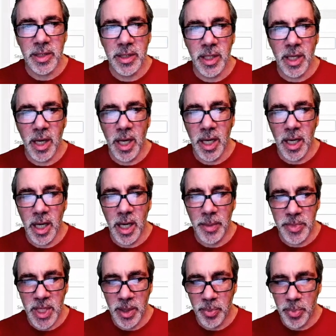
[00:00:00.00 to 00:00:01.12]

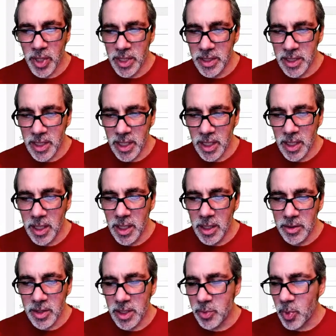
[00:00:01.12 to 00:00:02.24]
update pricing. That's why